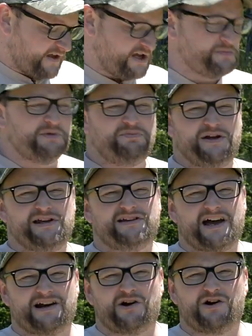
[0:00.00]
the M&P
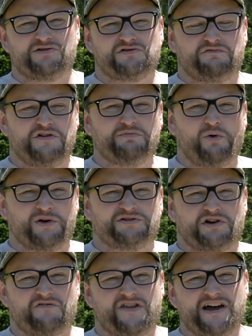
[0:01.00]
kind of earns a few points over the